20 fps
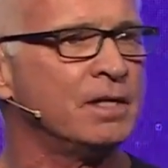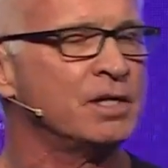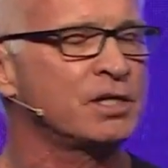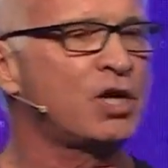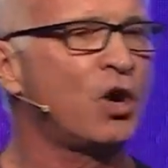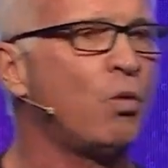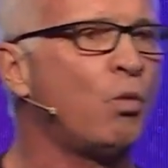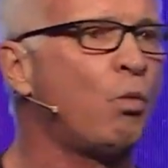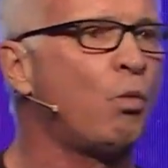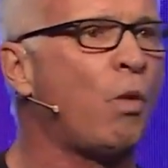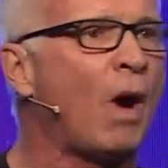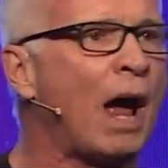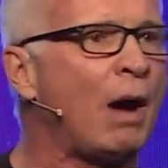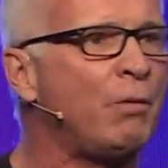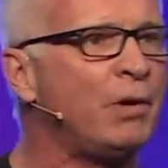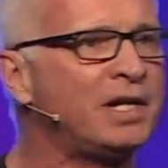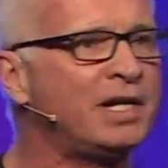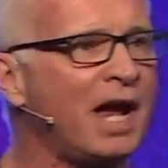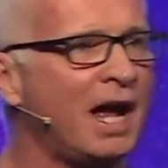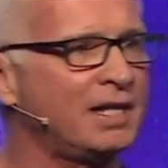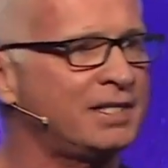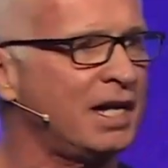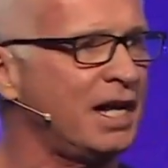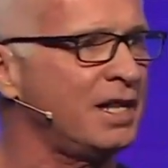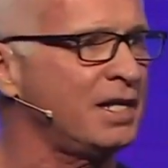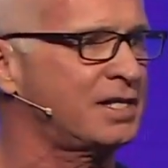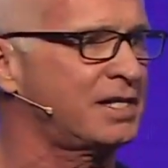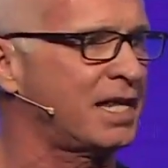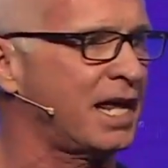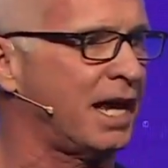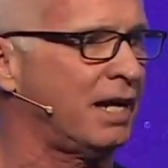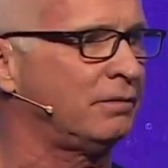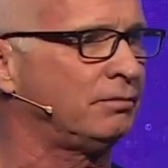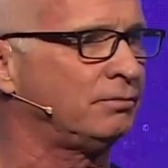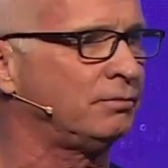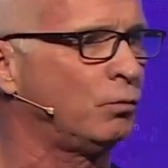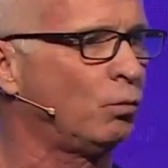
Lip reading: So why would God tell us that?